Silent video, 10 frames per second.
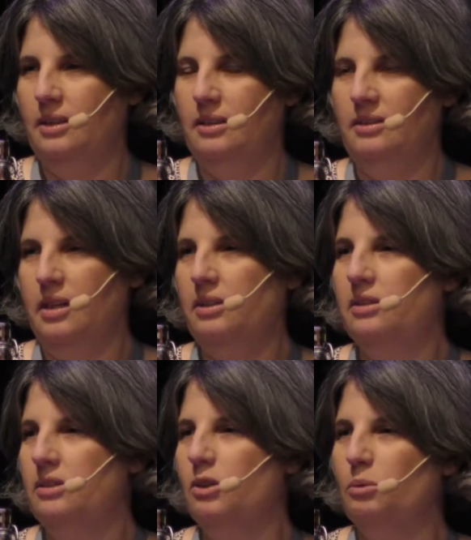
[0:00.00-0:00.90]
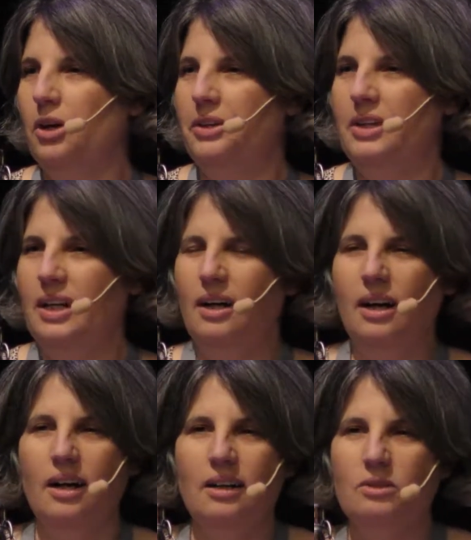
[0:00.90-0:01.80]
on this technical one,
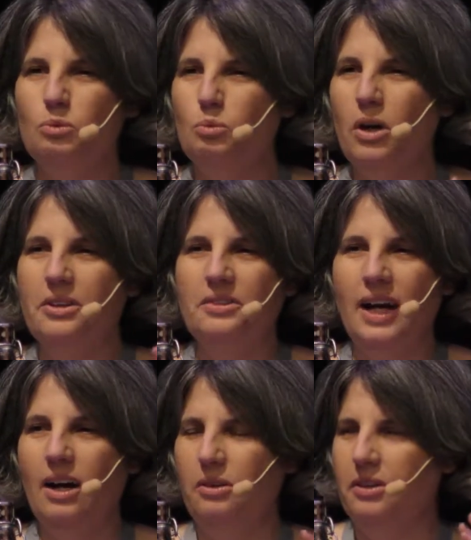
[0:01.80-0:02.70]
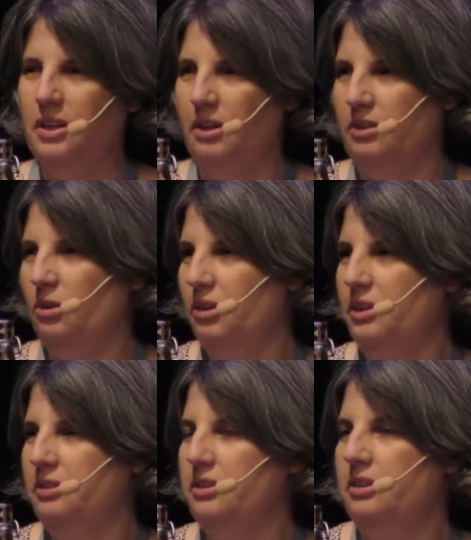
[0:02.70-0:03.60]
on what's out there in all
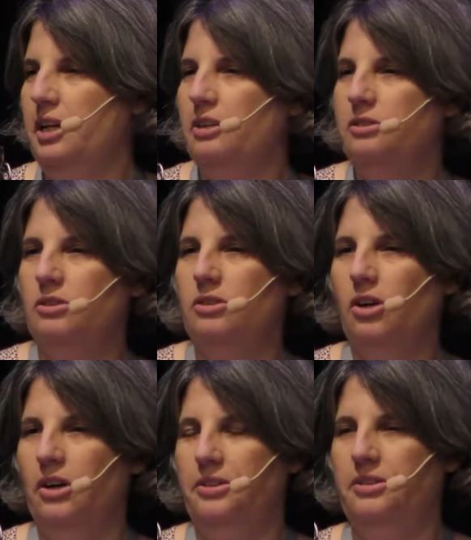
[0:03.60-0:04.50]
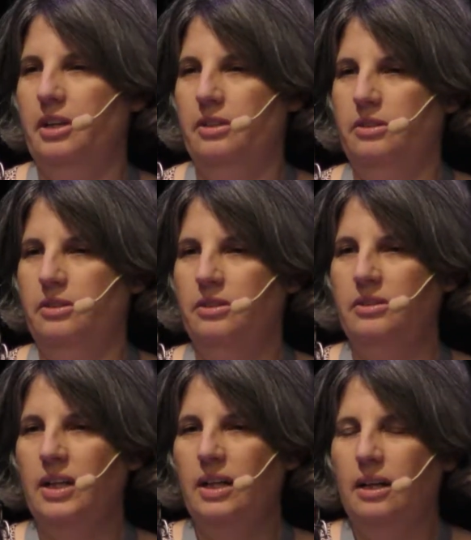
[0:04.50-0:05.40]
these international law and
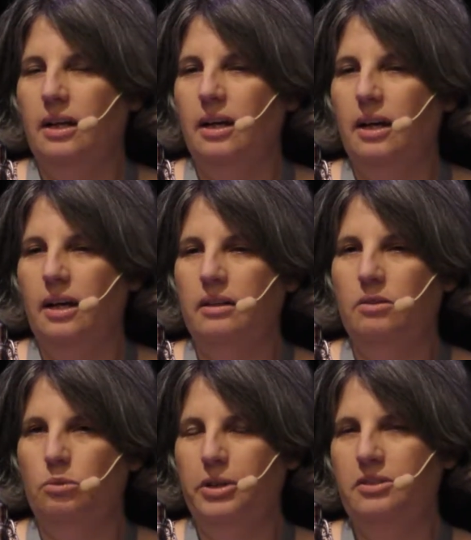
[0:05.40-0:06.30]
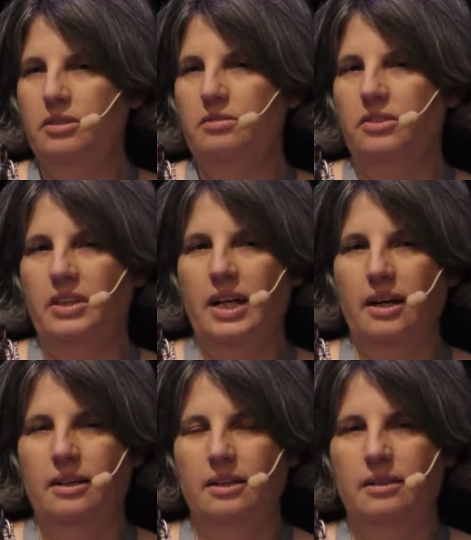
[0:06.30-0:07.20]
standards. And the reason for
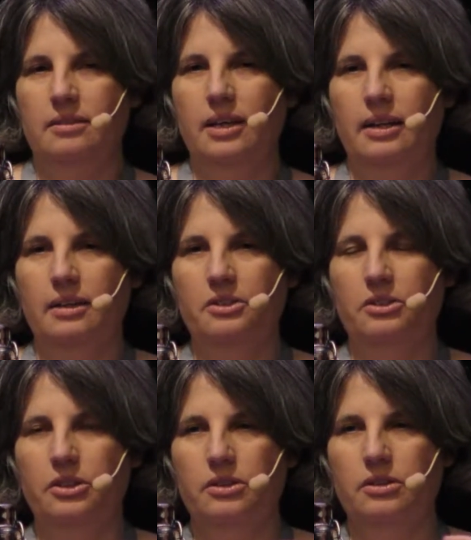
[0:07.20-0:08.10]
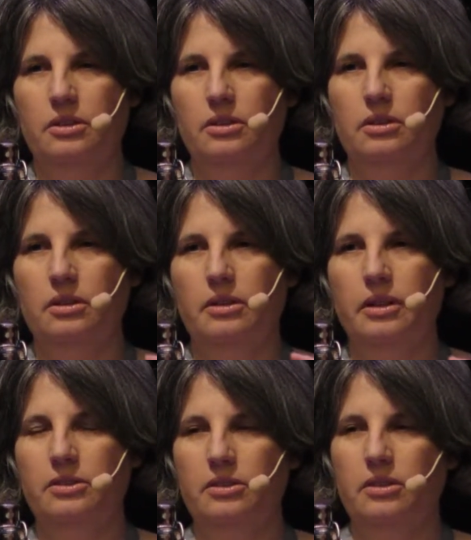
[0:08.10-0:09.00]
that is that
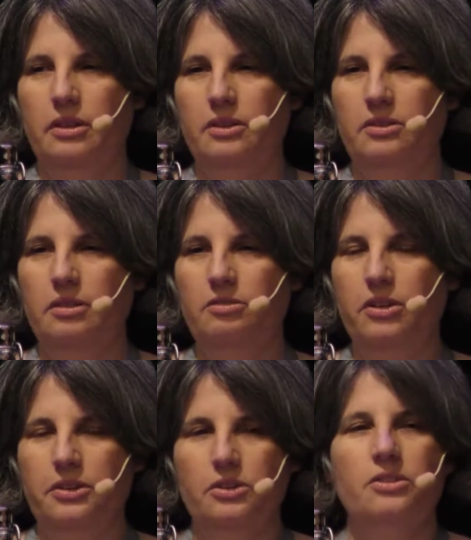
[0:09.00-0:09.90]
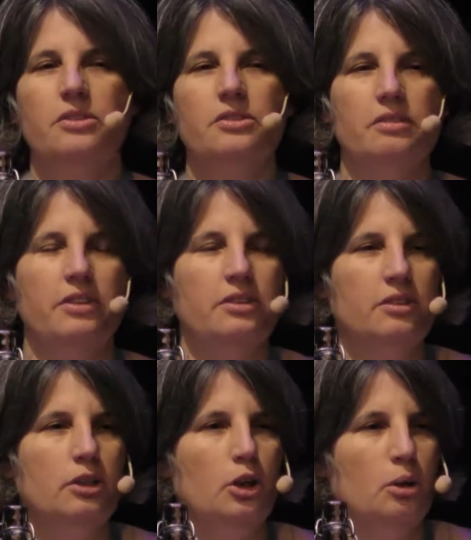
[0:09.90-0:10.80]
these different uses of the
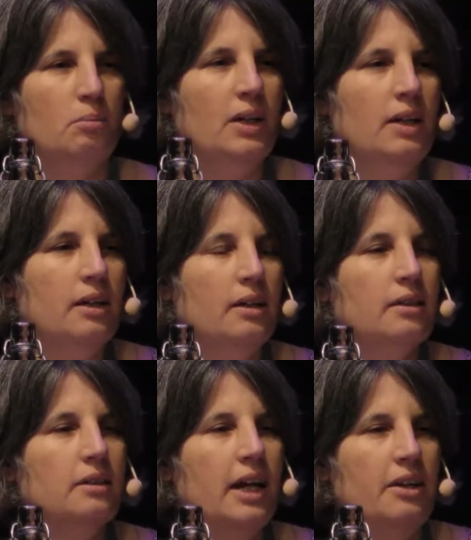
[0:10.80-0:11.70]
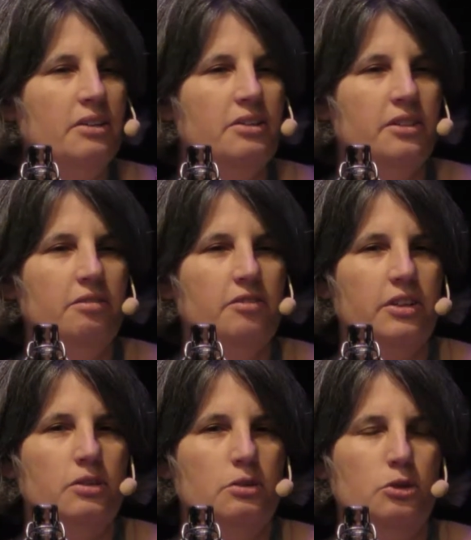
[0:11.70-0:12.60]
term lend
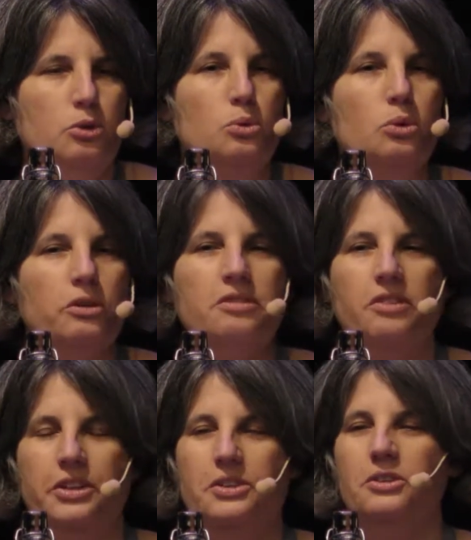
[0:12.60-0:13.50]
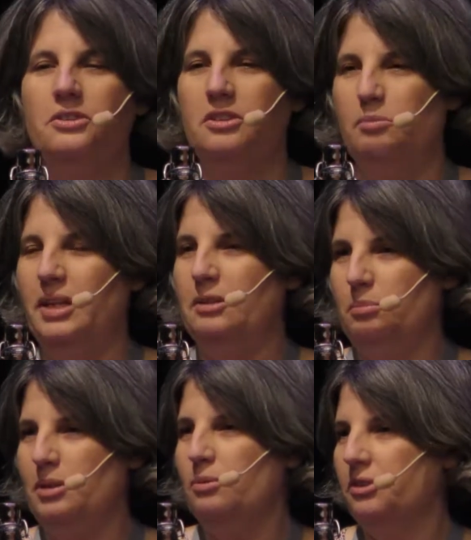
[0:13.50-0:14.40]
different tools for use to
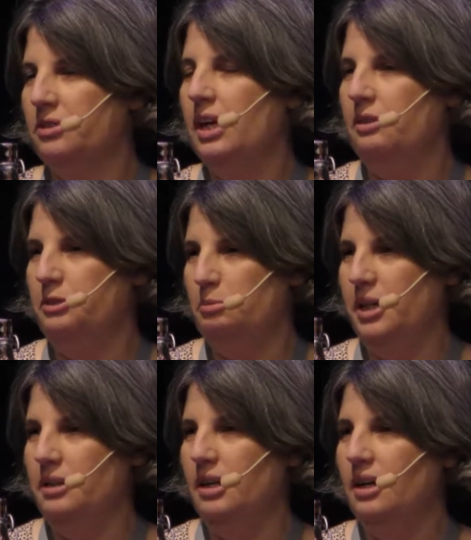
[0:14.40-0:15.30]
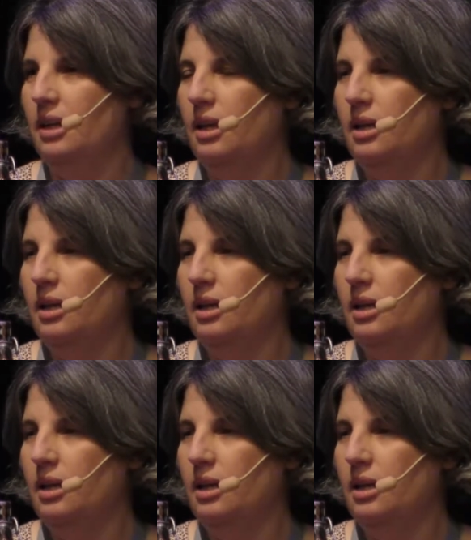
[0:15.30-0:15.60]
make people's lives better.